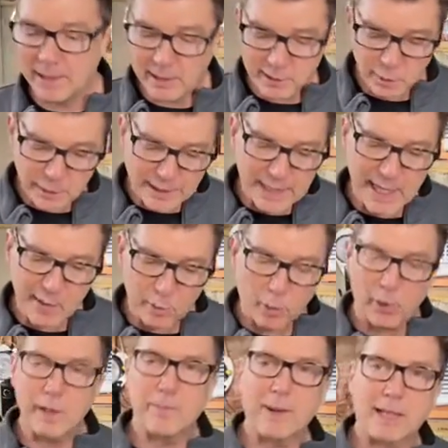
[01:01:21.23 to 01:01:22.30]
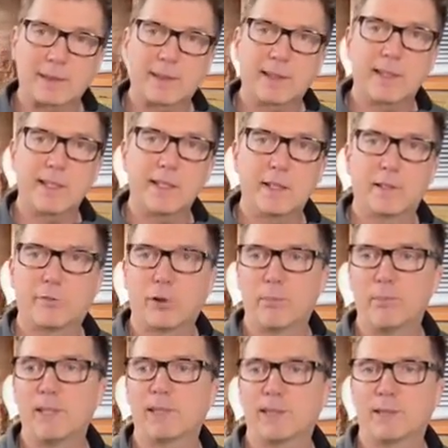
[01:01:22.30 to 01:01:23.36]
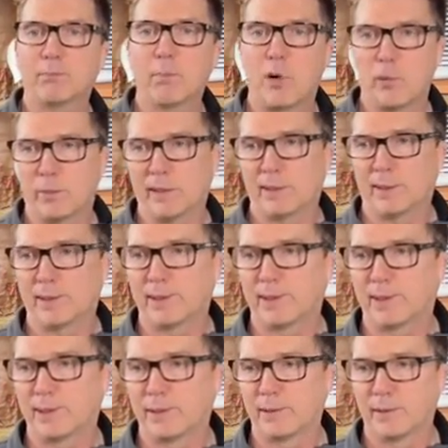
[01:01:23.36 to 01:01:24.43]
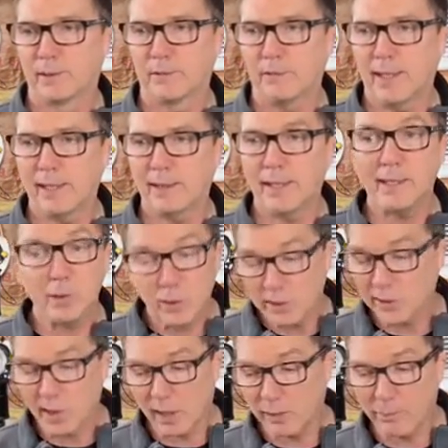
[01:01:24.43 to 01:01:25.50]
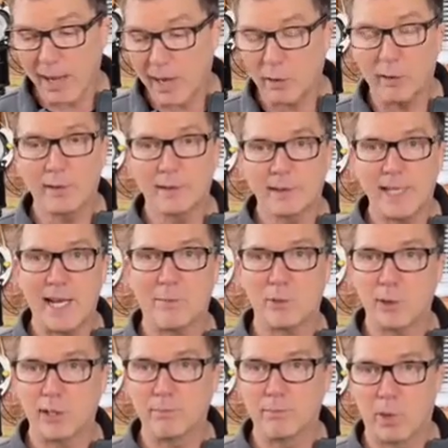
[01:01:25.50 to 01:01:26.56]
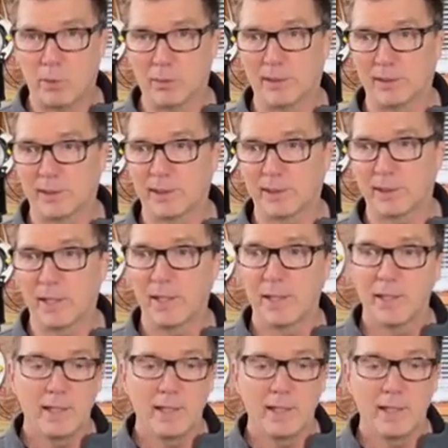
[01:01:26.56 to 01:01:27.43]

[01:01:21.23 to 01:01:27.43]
Because we can't worry about the gear if we're missing moments, right? And that's what it's all about, is capturing moments.